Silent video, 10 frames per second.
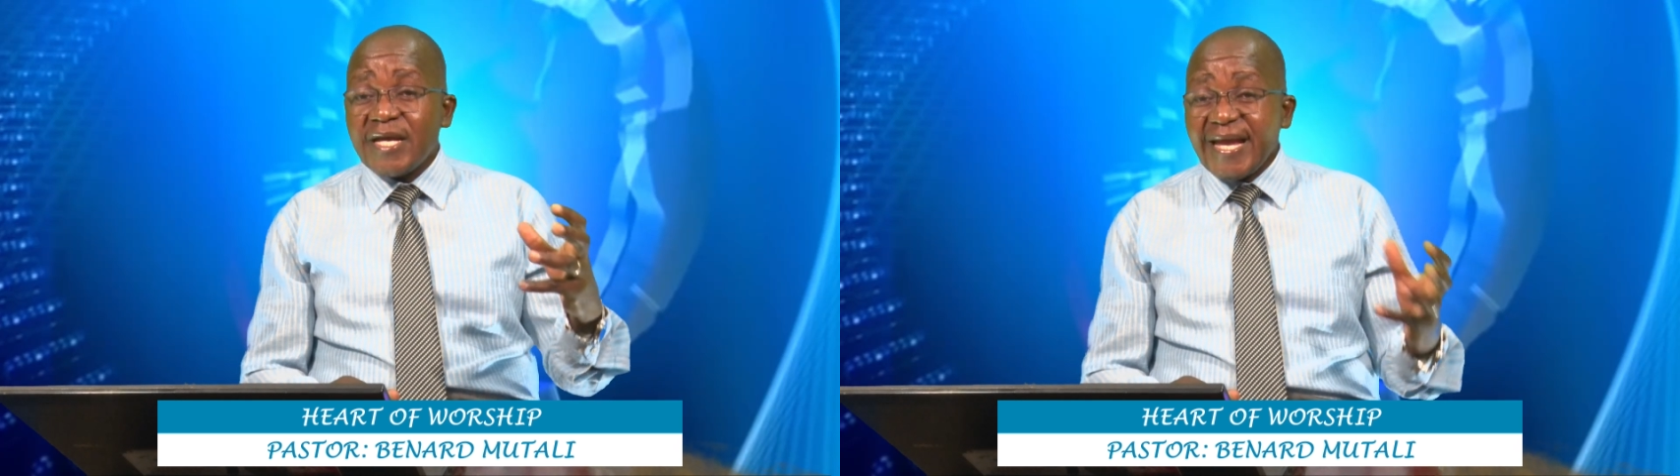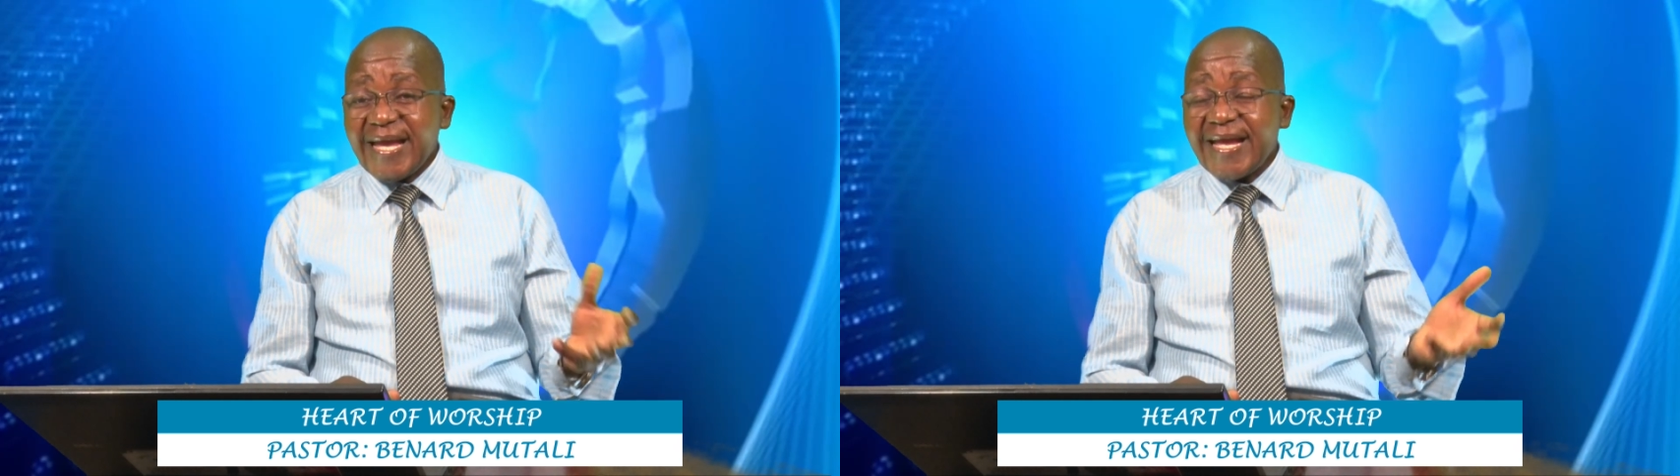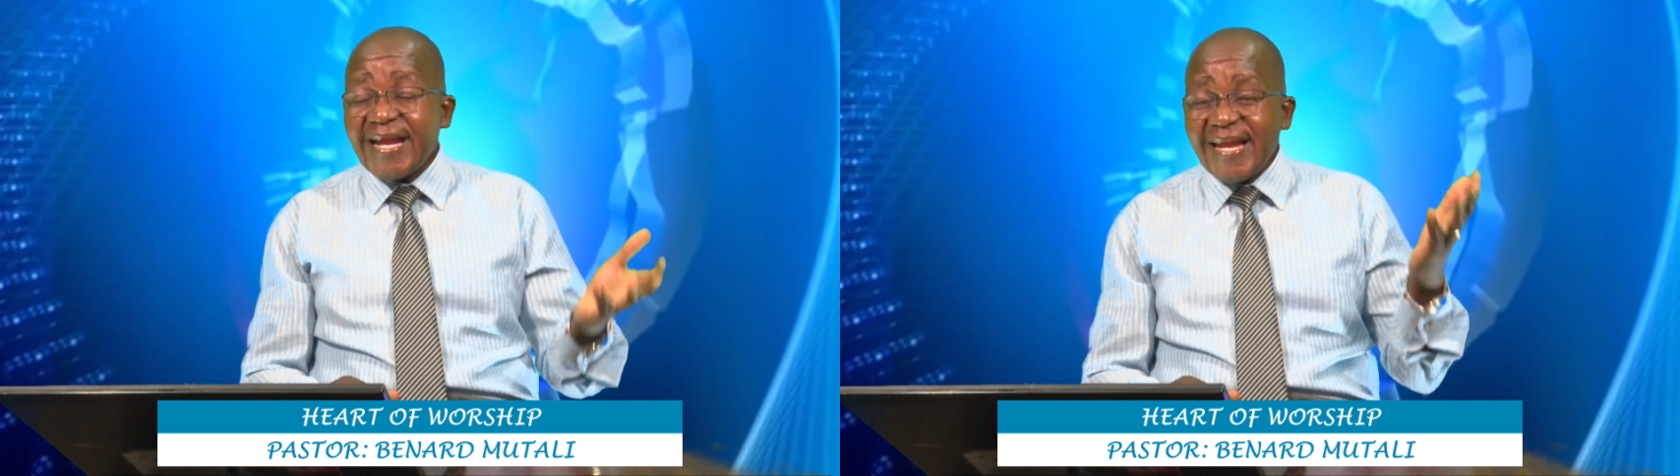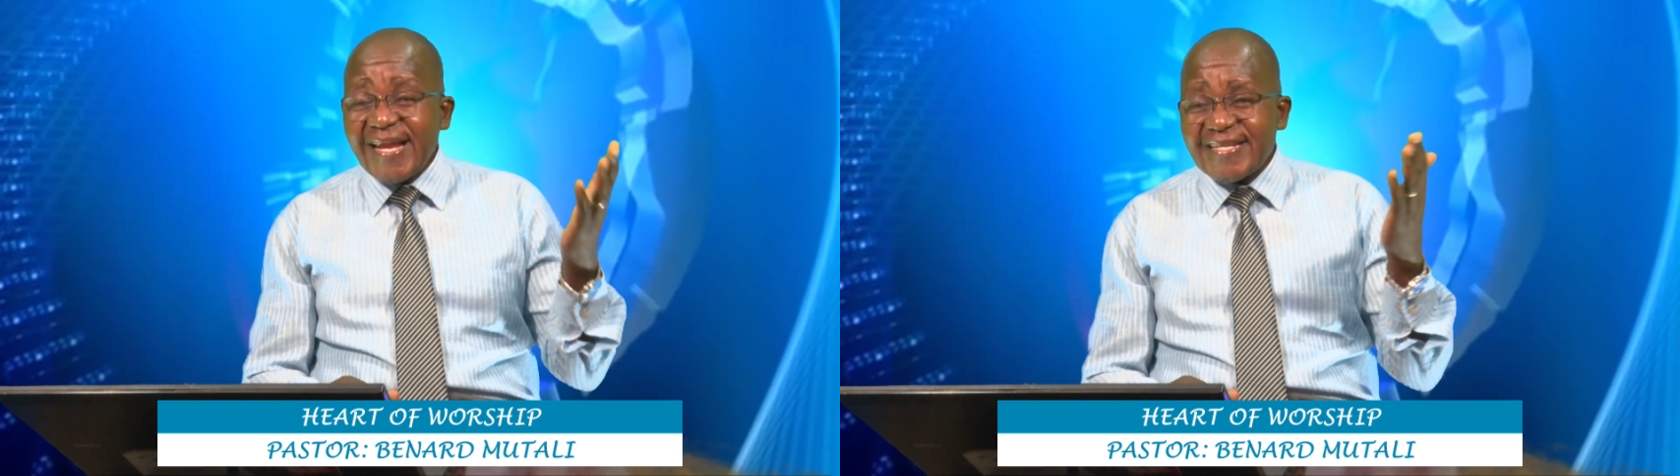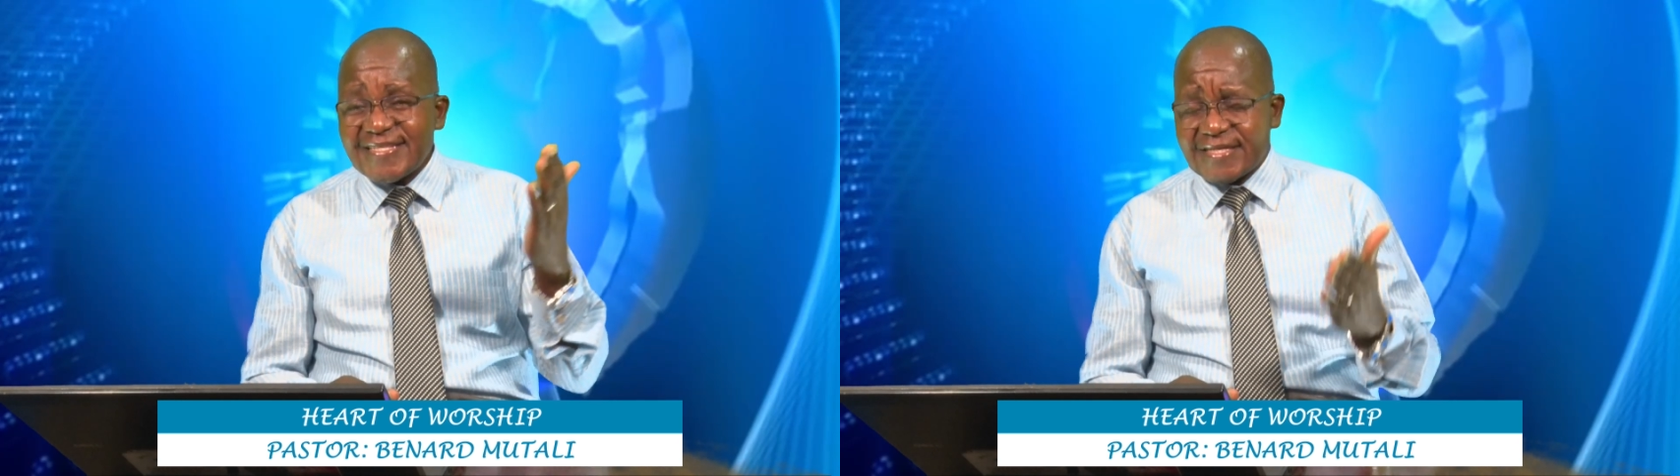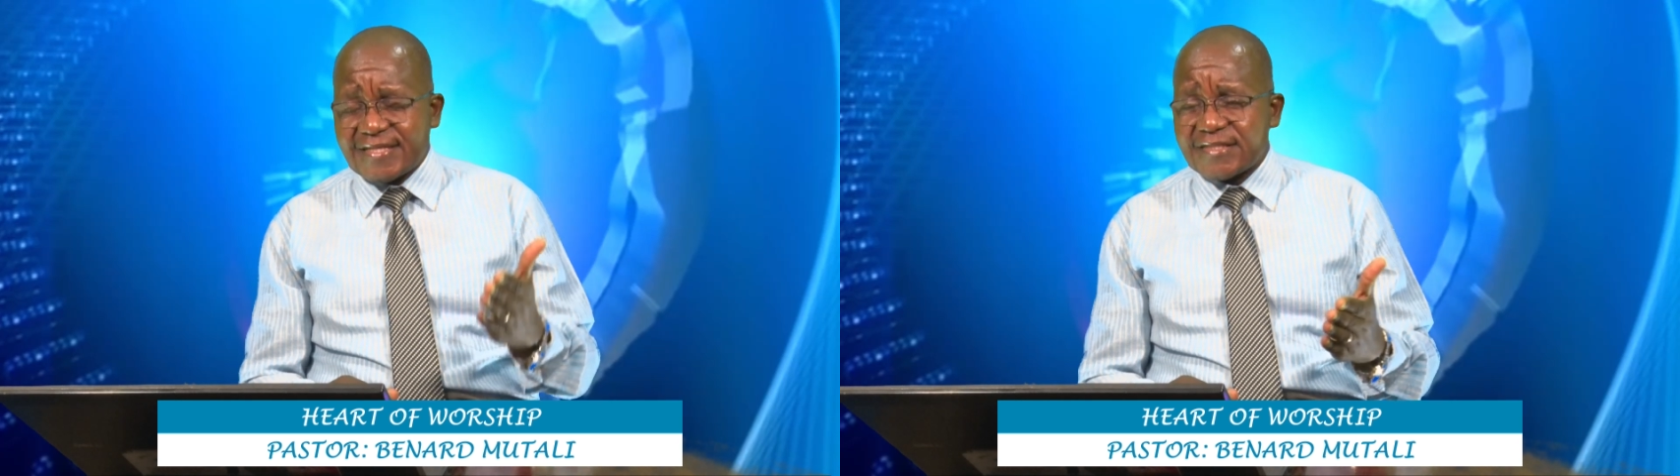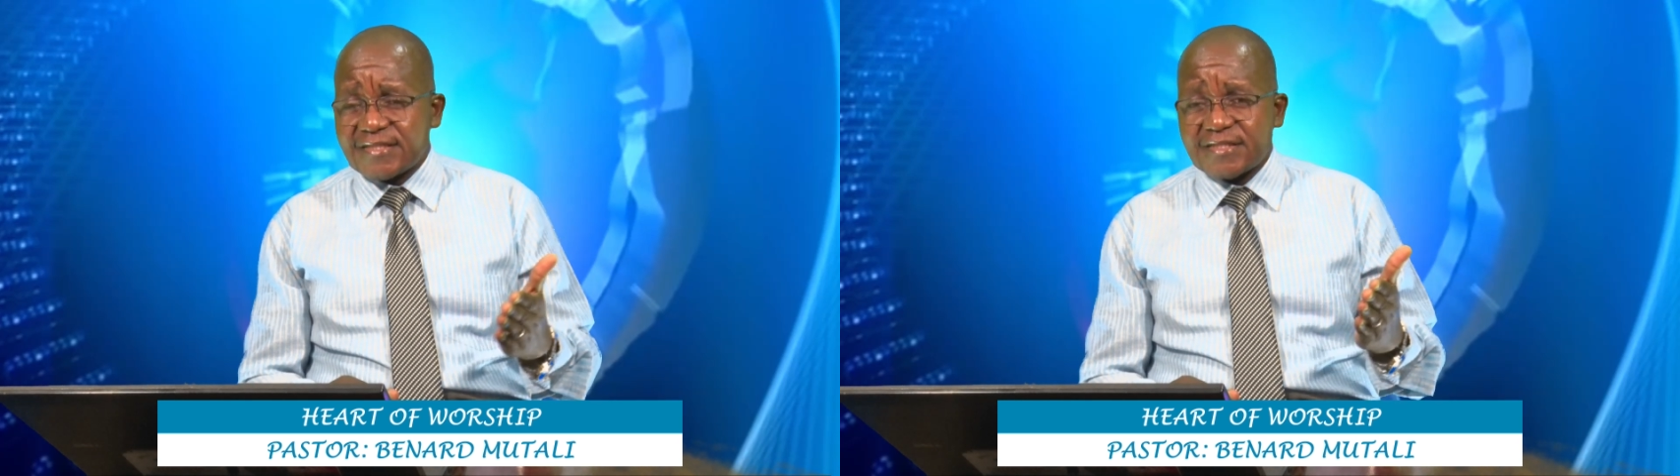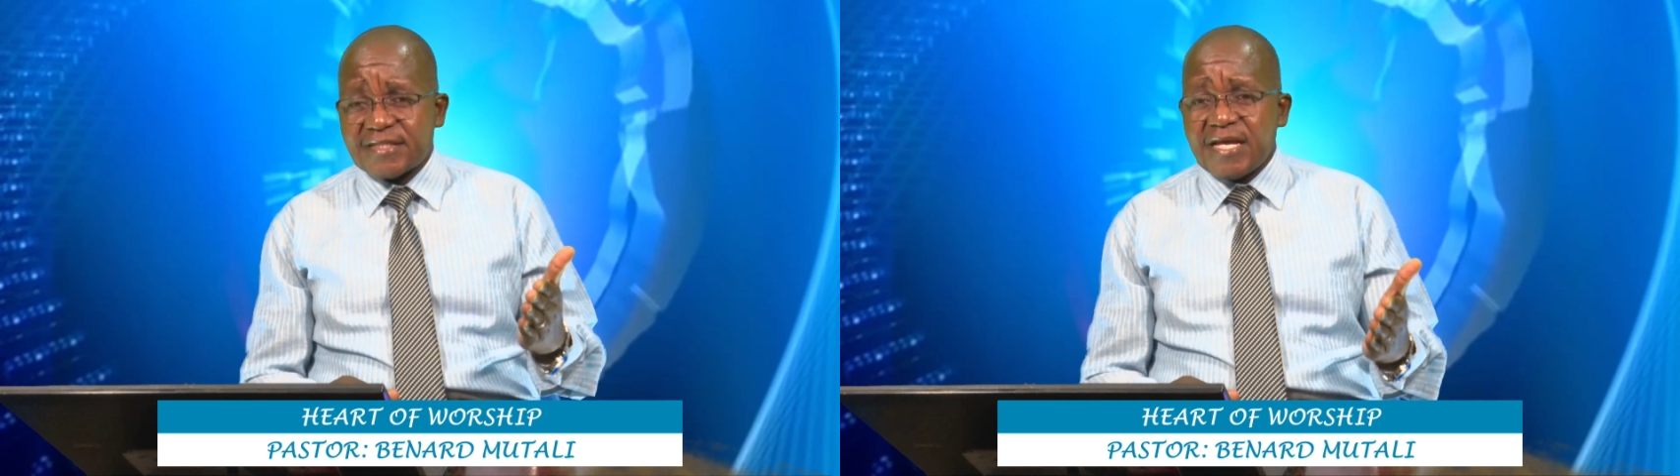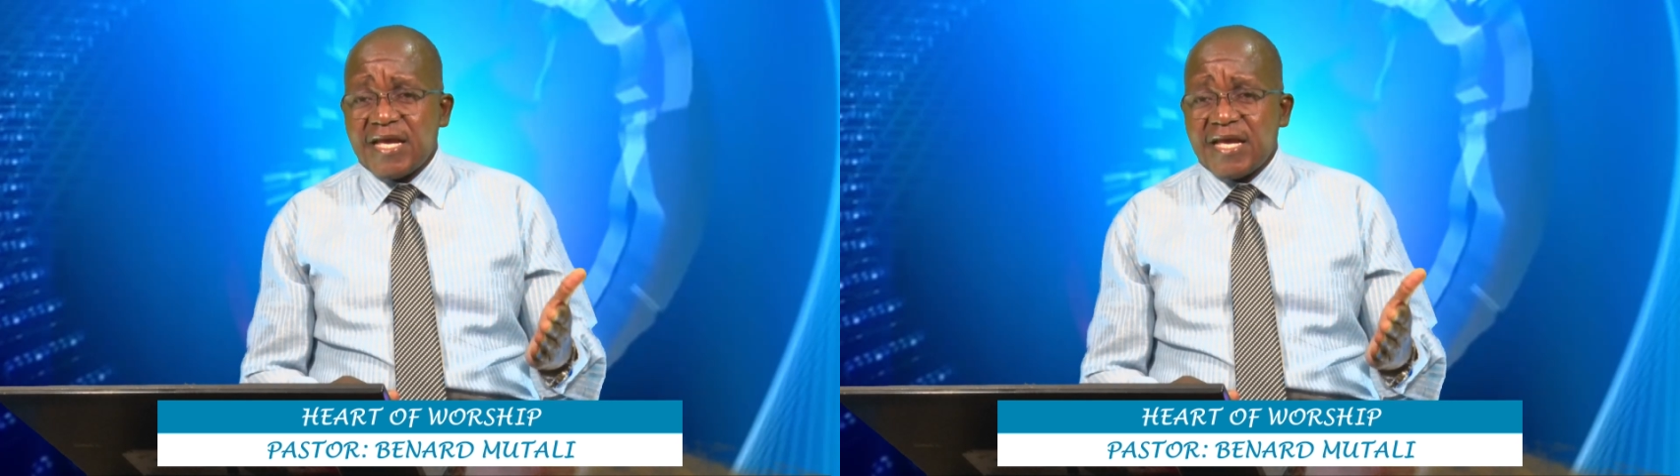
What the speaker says: he listens.